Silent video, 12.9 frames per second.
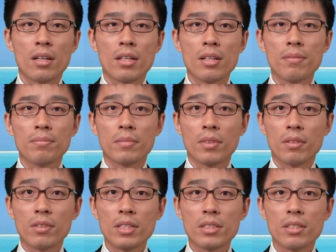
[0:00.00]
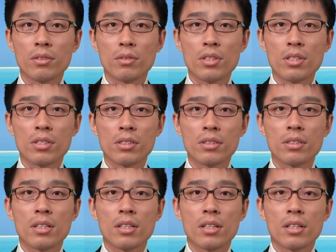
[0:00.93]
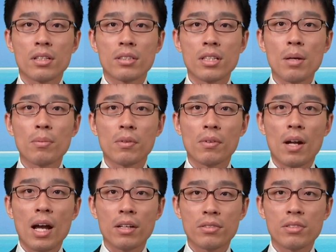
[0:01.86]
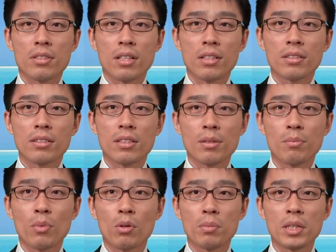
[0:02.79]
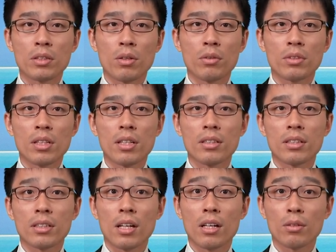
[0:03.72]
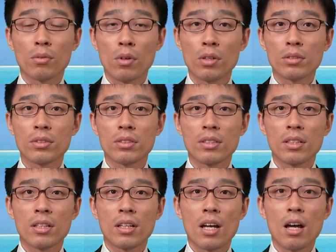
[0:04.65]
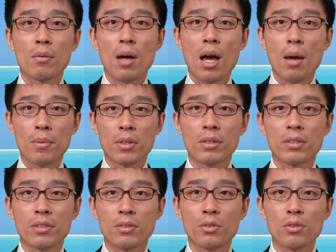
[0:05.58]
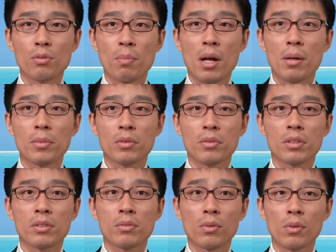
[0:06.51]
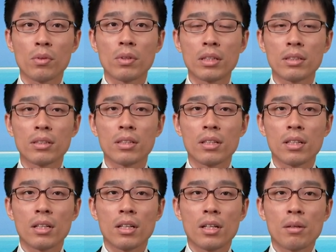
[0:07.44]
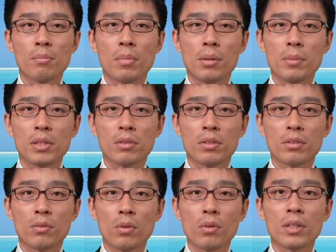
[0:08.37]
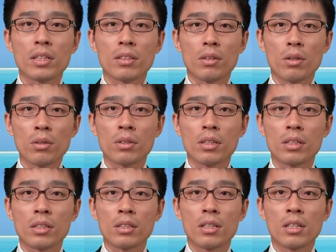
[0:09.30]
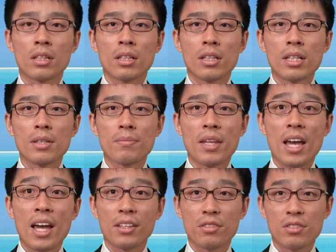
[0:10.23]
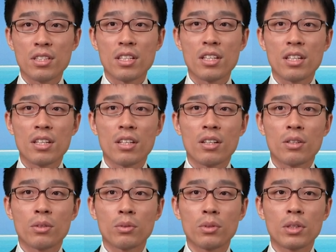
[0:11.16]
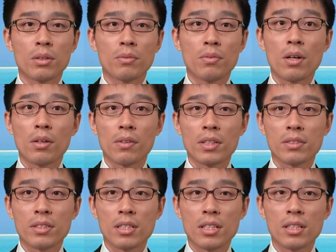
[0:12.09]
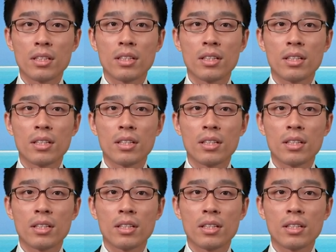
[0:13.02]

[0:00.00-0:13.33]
In recent years, several accidents involving container cargo loss have happened due to parametric rolling. Parametric rolling occur in head sea or furrowing sea.